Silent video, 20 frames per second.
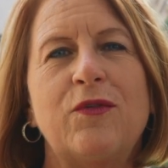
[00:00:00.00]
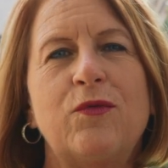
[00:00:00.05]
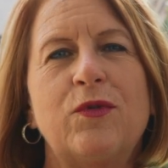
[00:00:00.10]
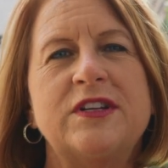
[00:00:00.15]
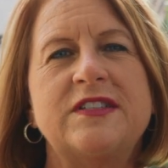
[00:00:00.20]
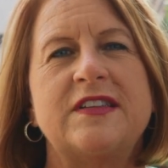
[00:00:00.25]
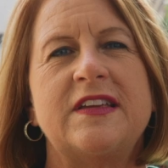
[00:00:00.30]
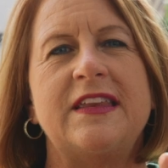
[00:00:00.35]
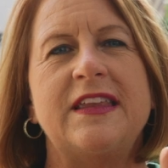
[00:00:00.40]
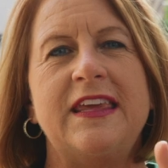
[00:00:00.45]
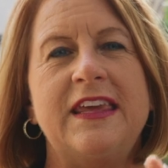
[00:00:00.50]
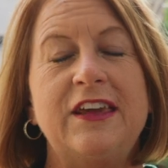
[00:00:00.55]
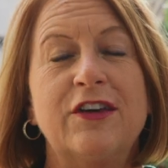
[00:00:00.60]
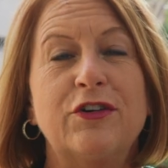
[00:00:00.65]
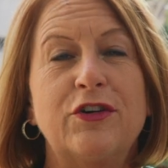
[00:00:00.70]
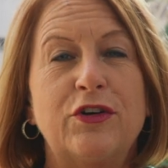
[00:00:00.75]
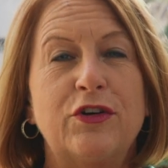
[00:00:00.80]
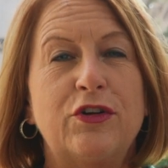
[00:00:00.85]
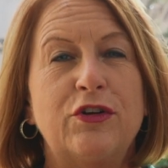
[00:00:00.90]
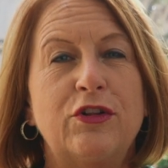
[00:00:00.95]
was an
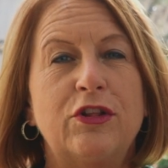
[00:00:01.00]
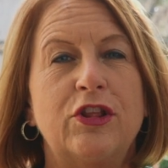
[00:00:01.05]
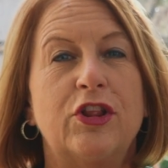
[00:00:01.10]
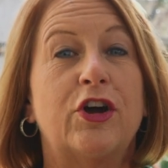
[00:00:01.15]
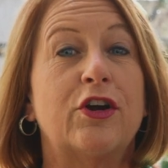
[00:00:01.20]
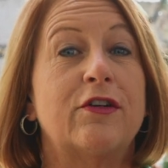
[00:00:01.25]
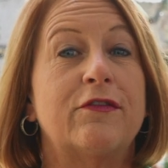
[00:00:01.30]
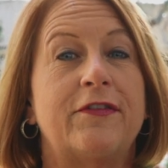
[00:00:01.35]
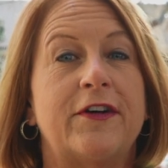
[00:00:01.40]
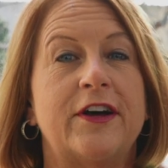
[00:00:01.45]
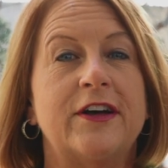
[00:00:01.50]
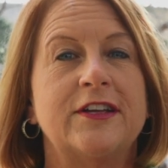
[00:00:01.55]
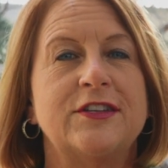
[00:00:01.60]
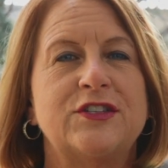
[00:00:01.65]
eel larva.